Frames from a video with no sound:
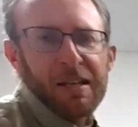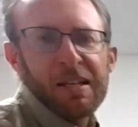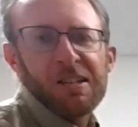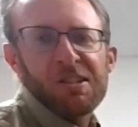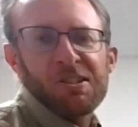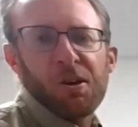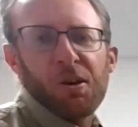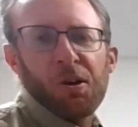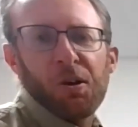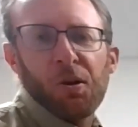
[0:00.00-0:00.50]

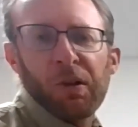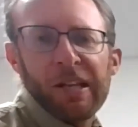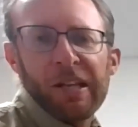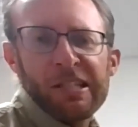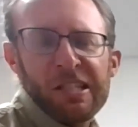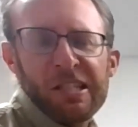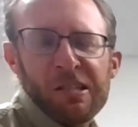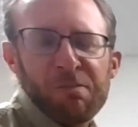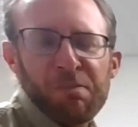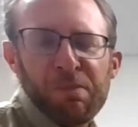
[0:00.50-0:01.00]
So
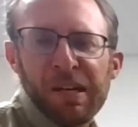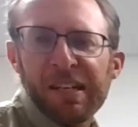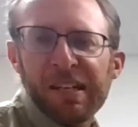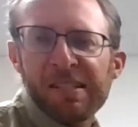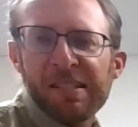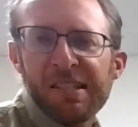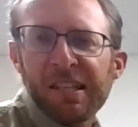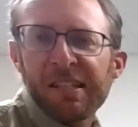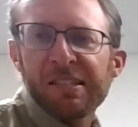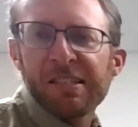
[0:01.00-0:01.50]
let's just pick
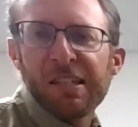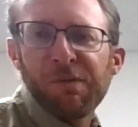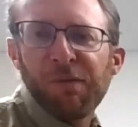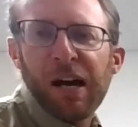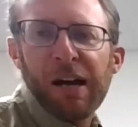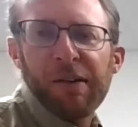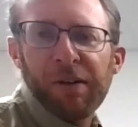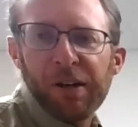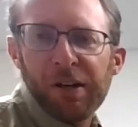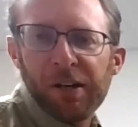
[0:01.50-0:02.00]

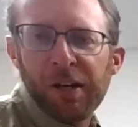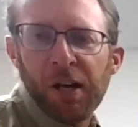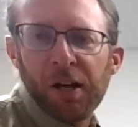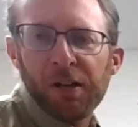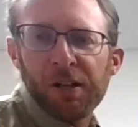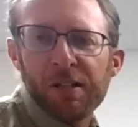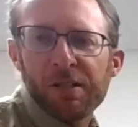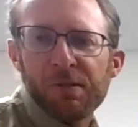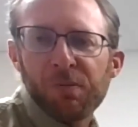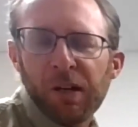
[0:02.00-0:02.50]

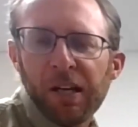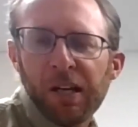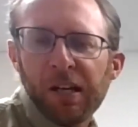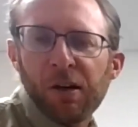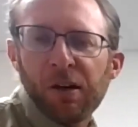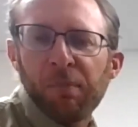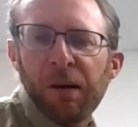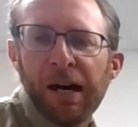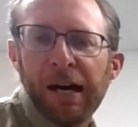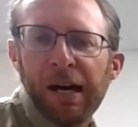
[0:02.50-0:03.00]
$6,500. We're going to
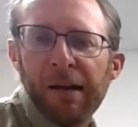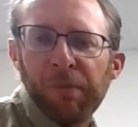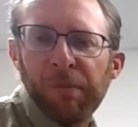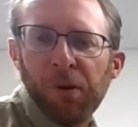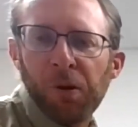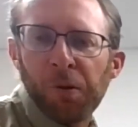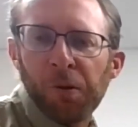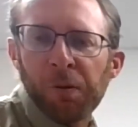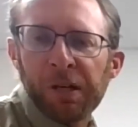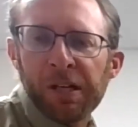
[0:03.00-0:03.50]
go buy a
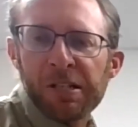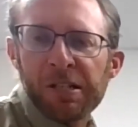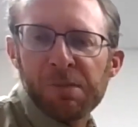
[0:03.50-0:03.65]
bull. We're going